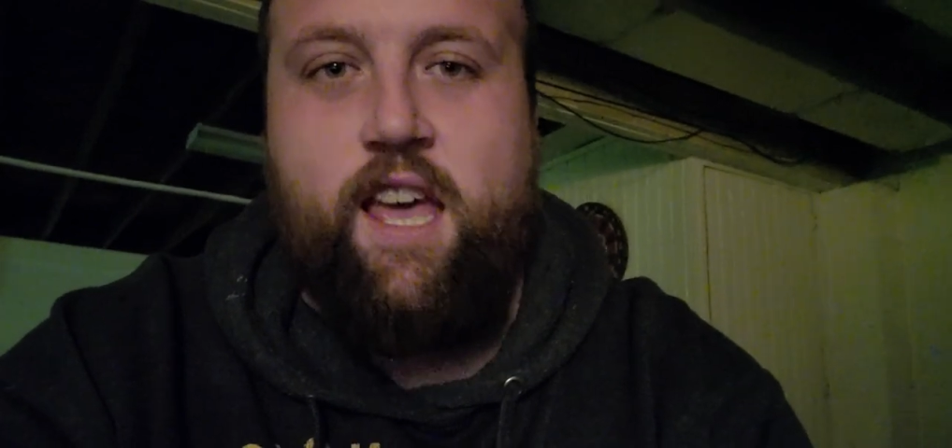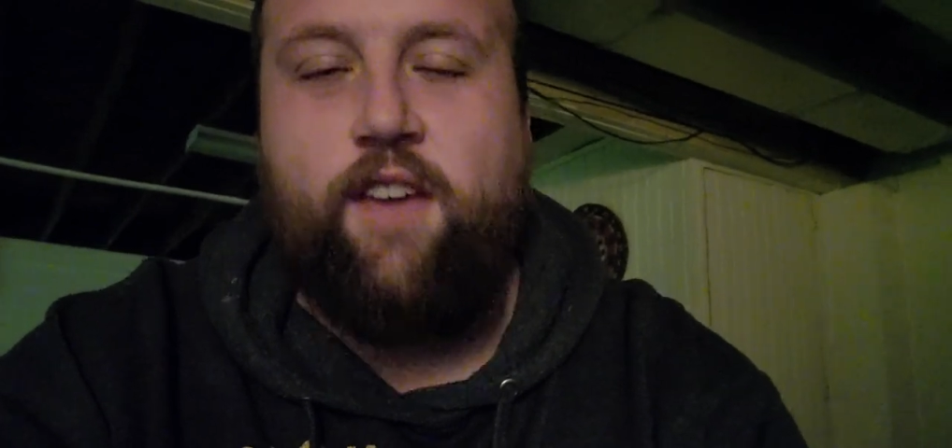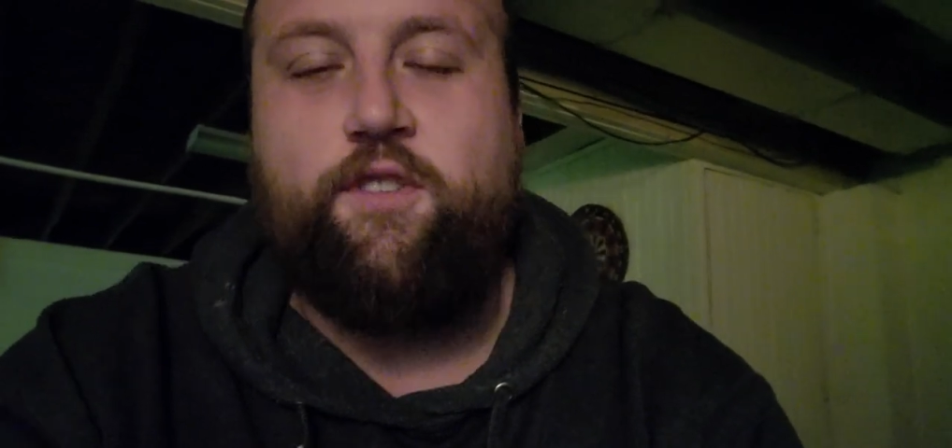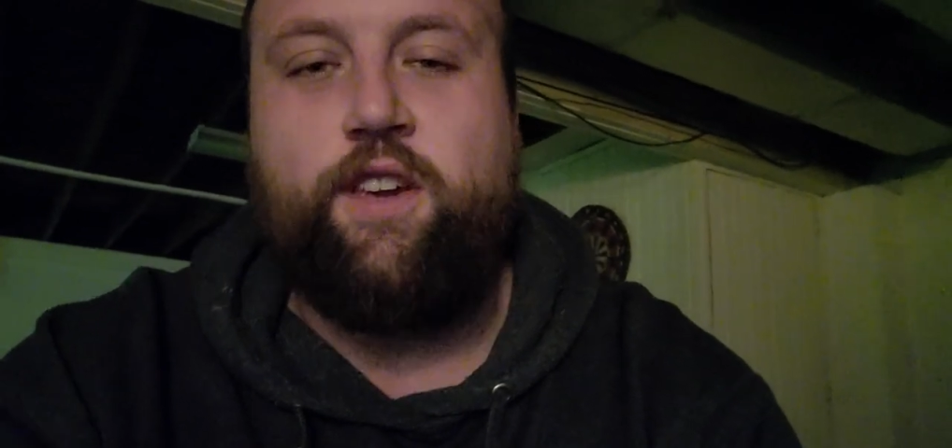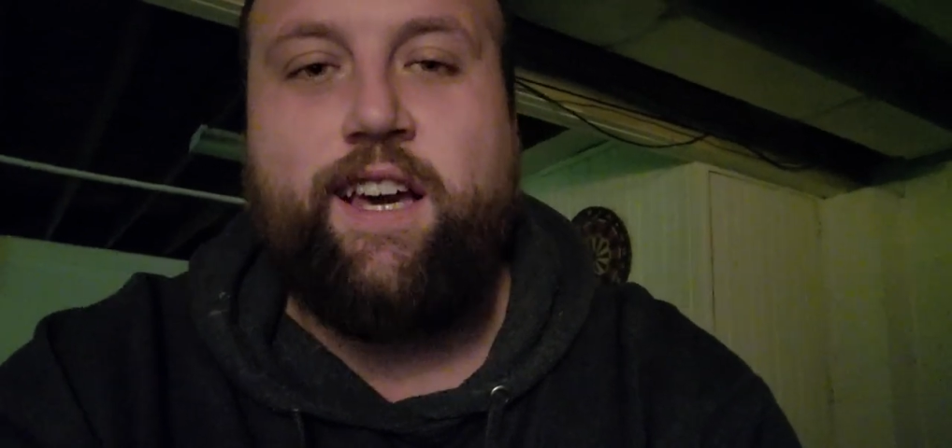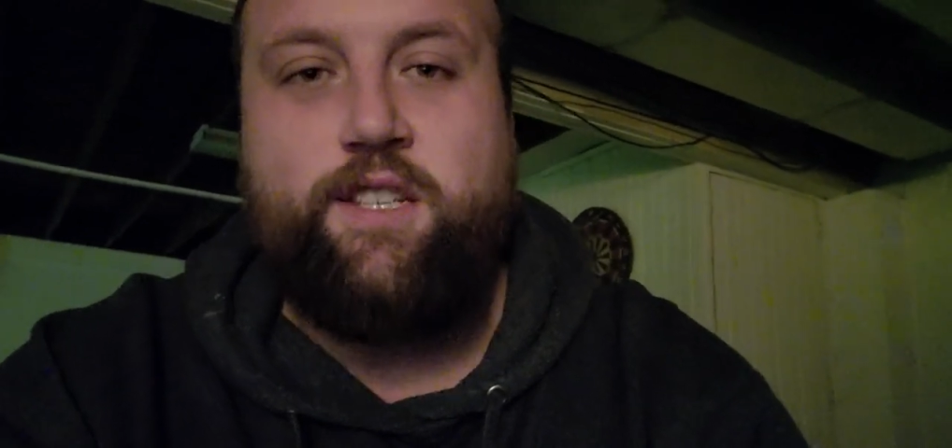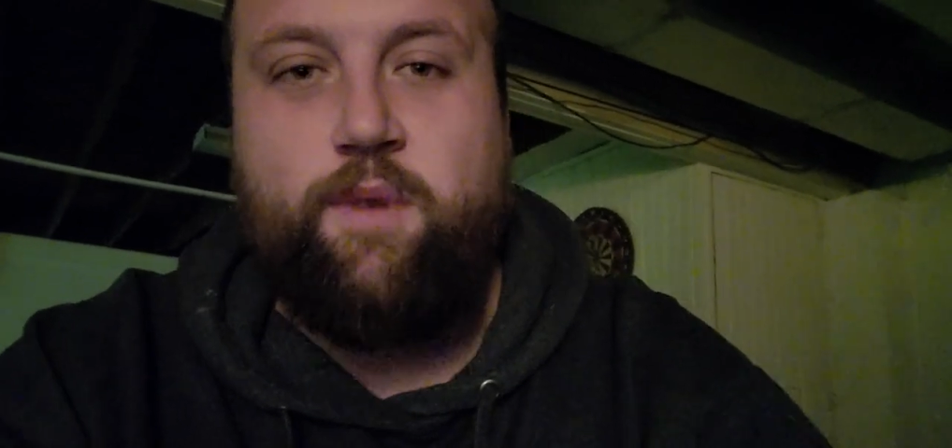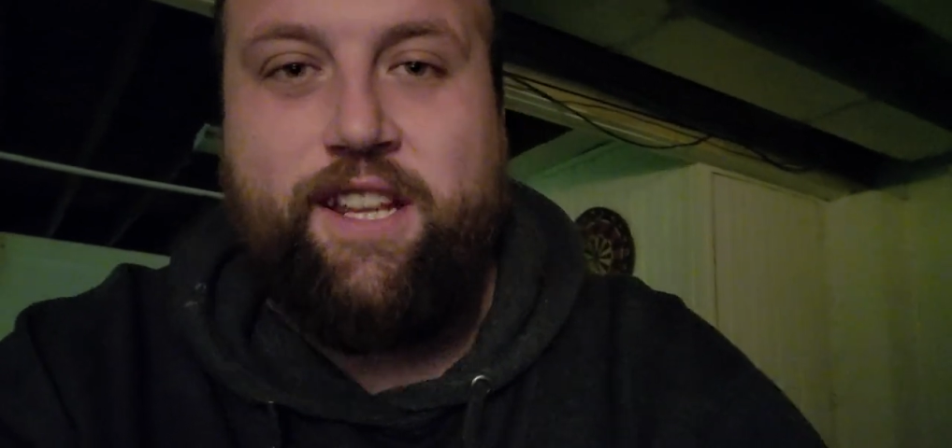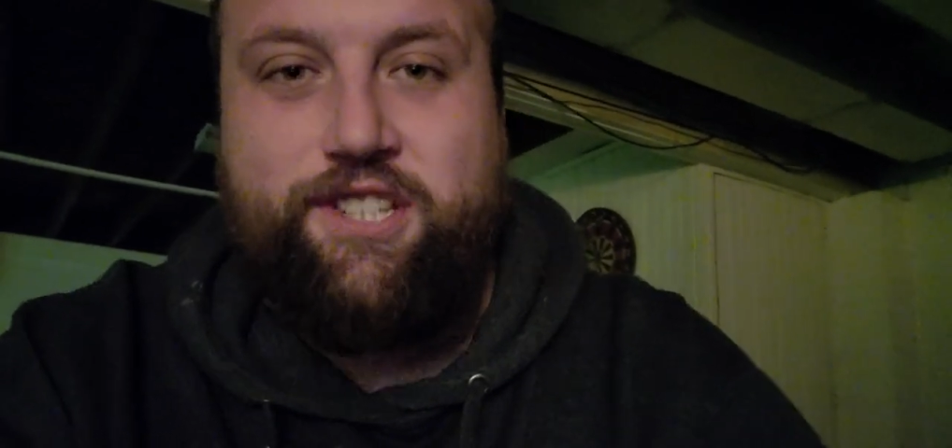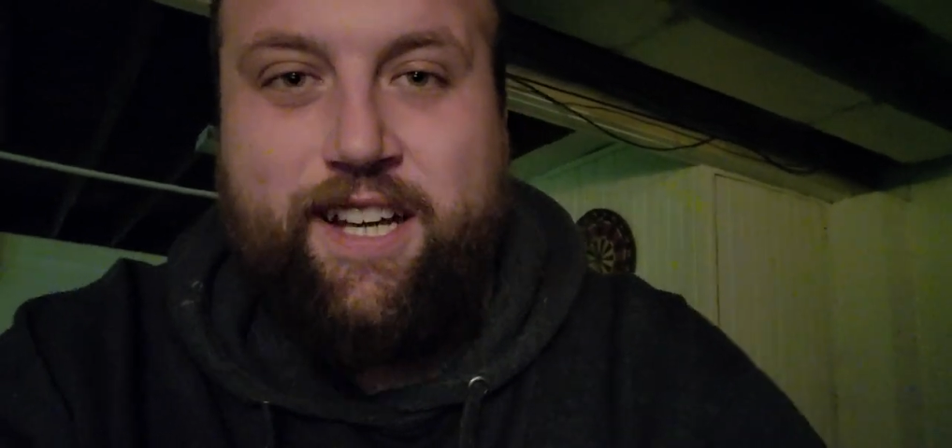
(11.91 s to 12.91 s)
If you guys
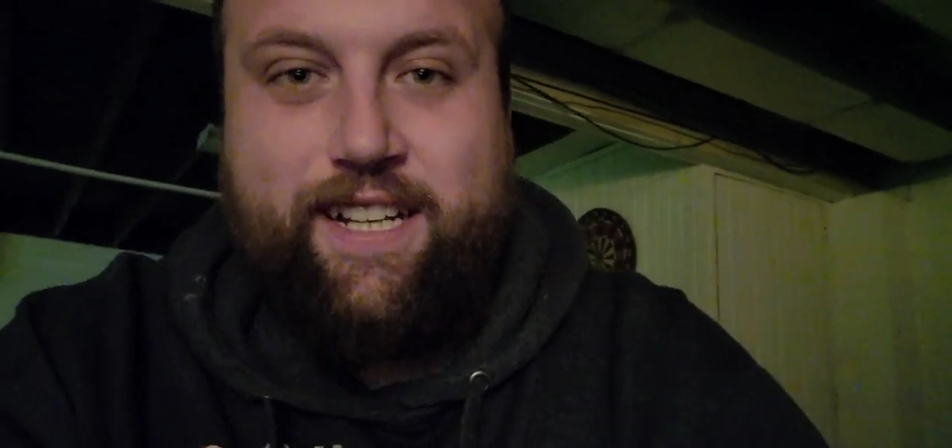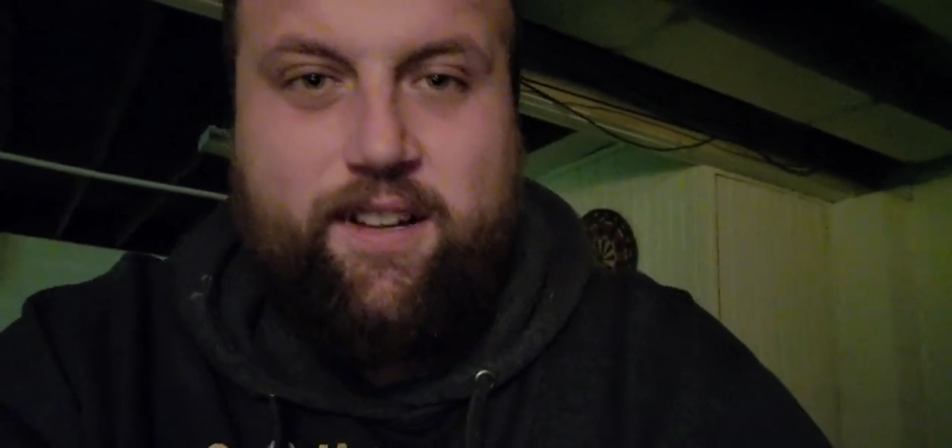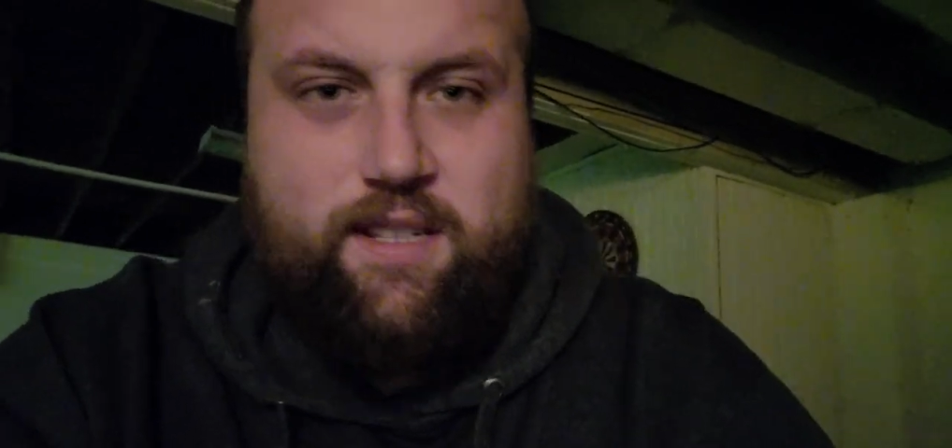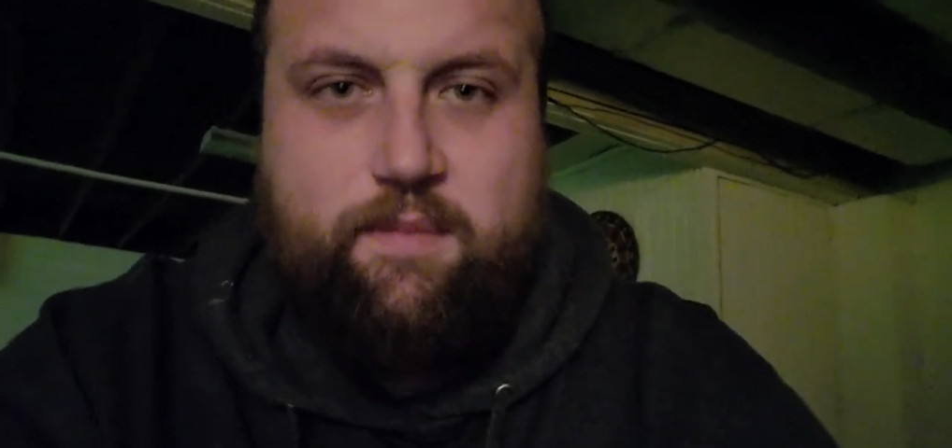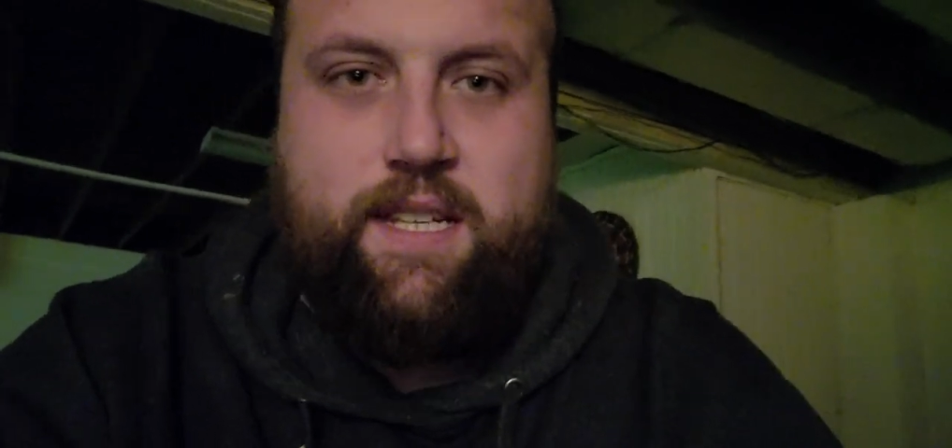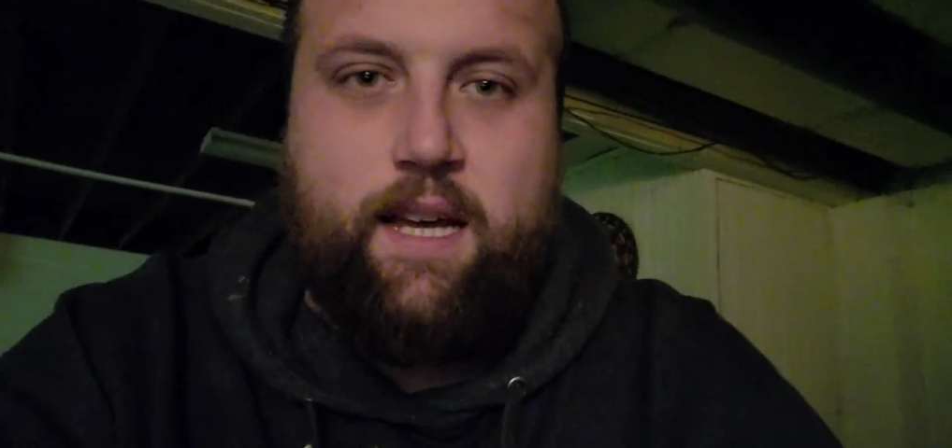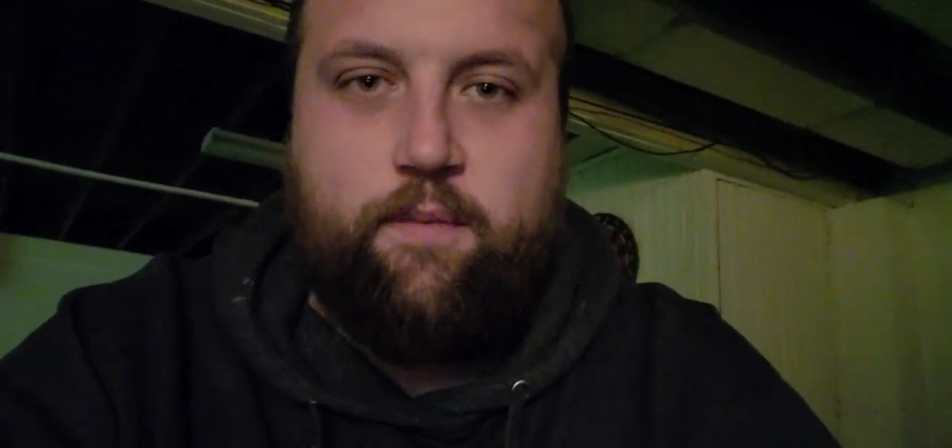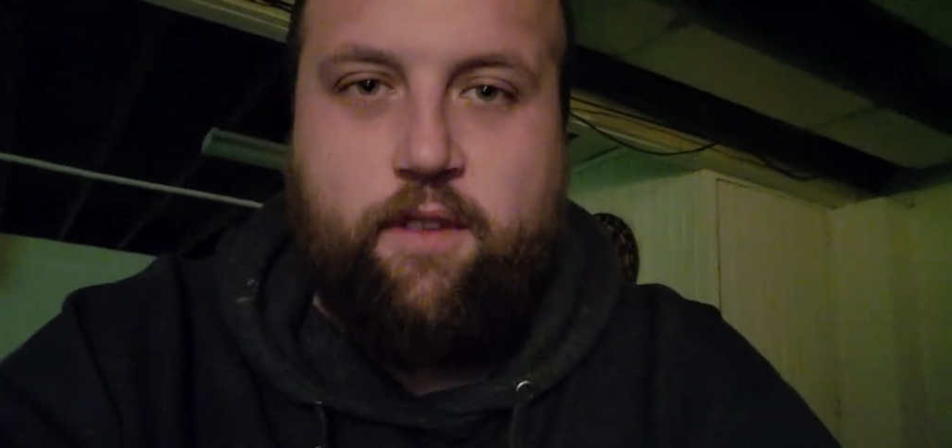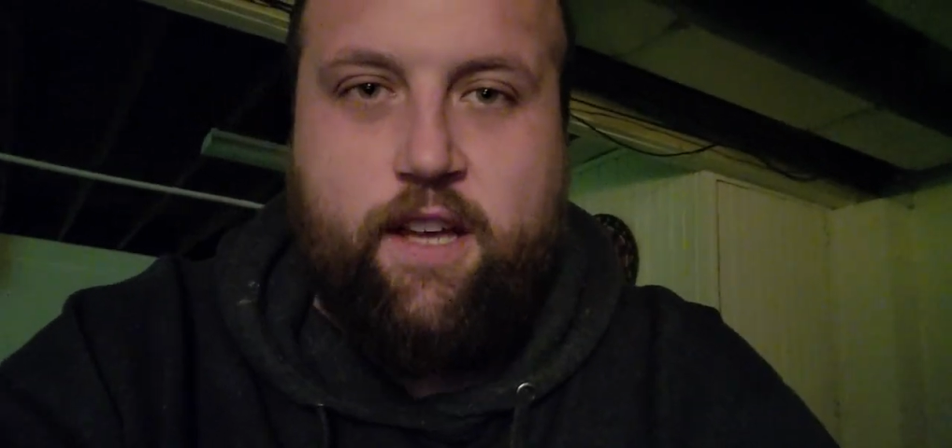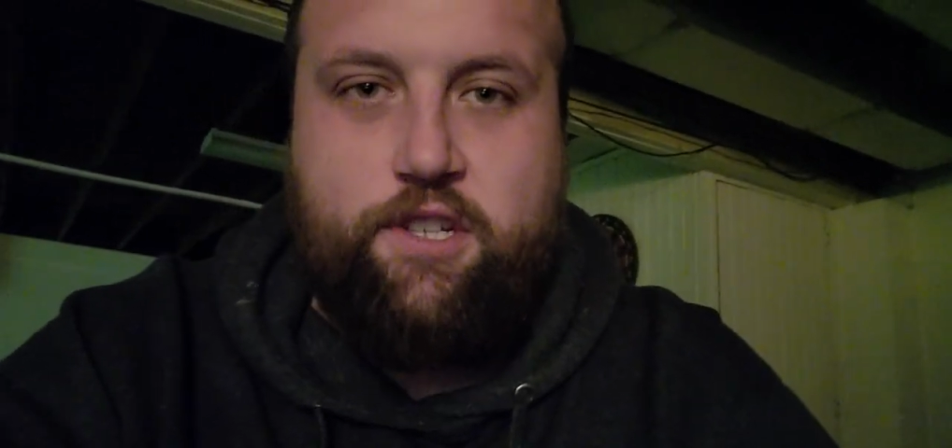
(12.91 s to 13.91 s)
want to check out some top
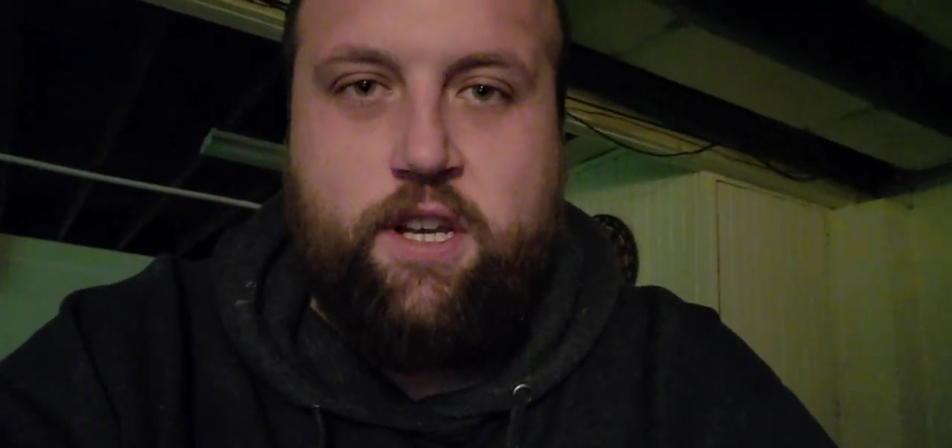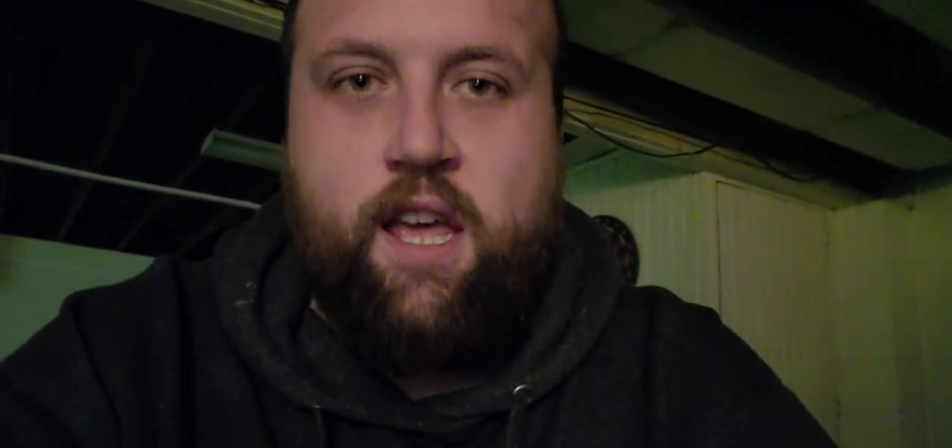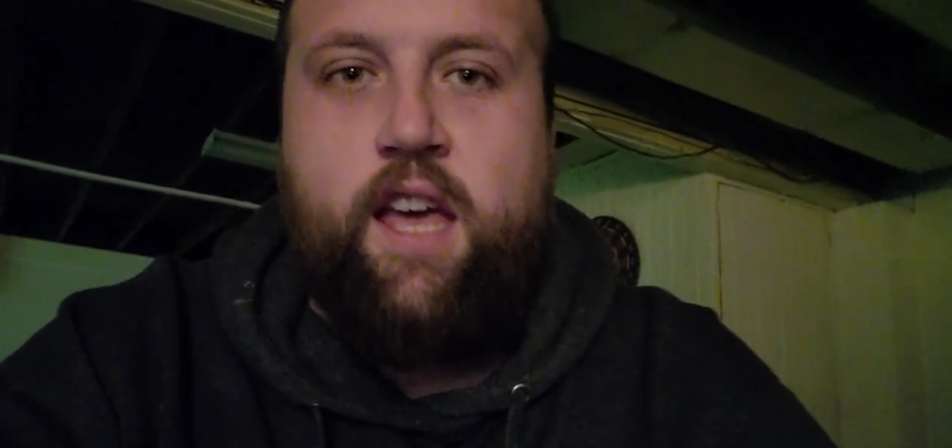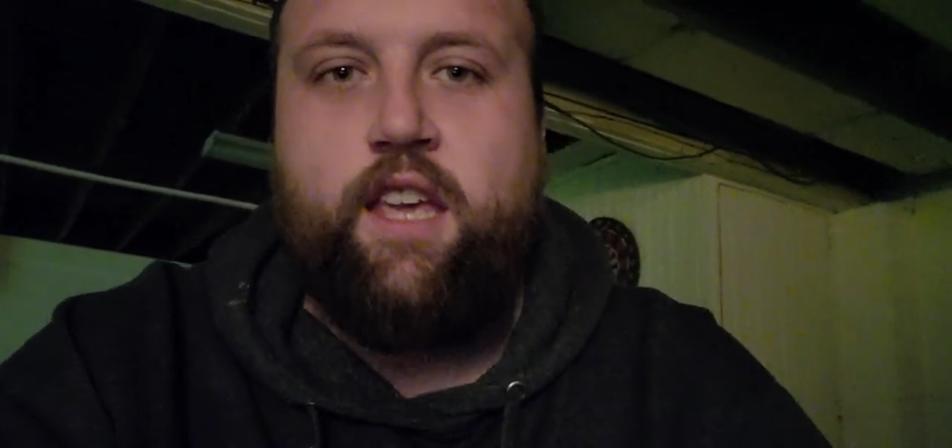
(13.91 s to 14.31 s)
fashion,